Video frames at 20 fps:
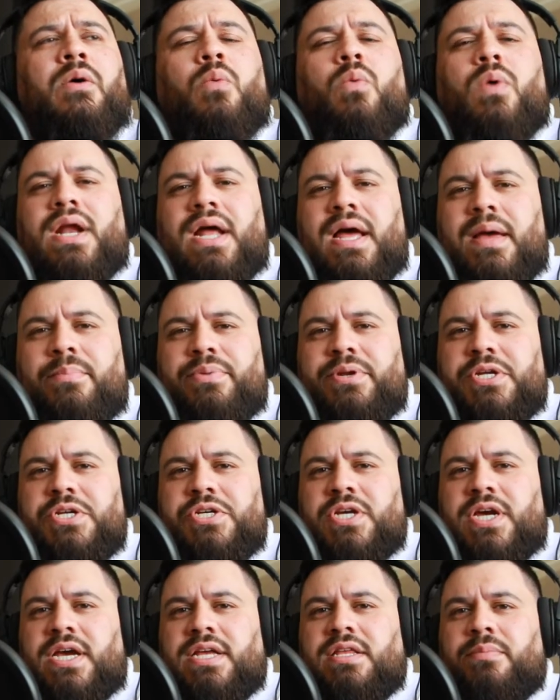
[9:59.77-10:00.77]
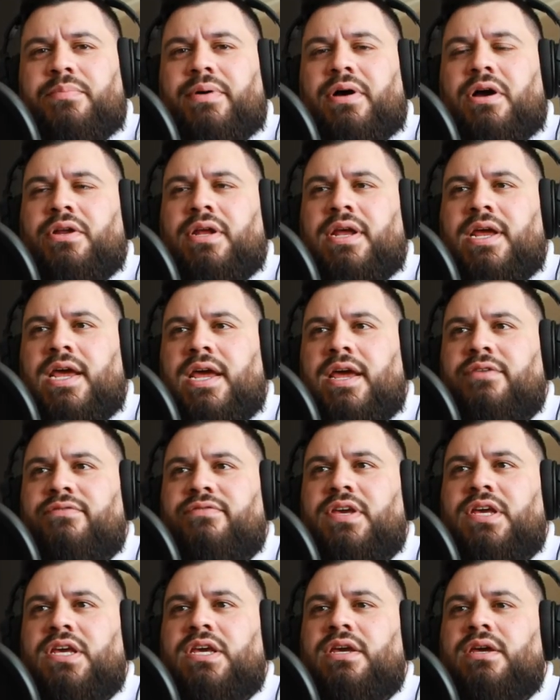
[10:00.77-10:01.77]
what I appreciate about
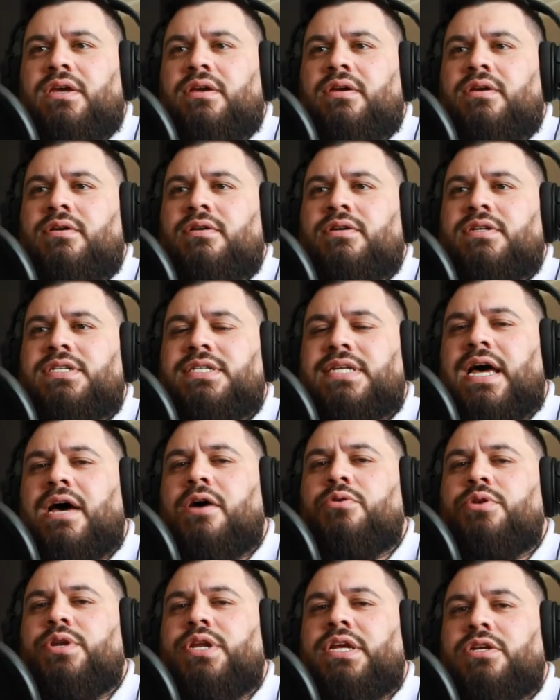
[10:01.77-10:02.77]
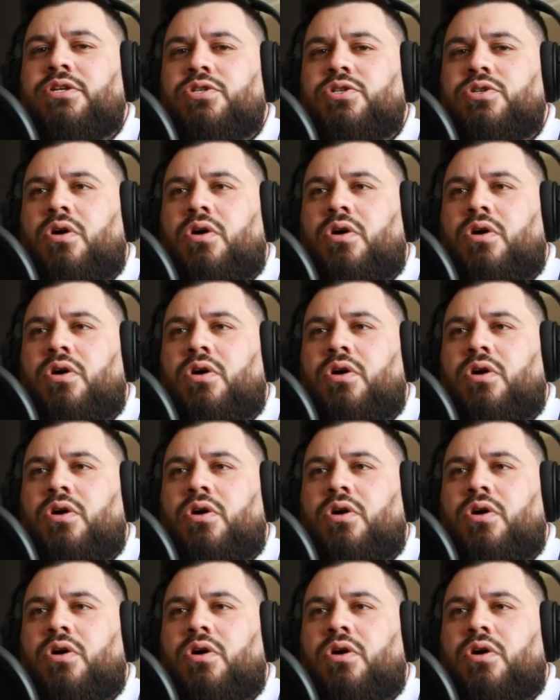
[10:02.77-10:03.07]
heavy sounding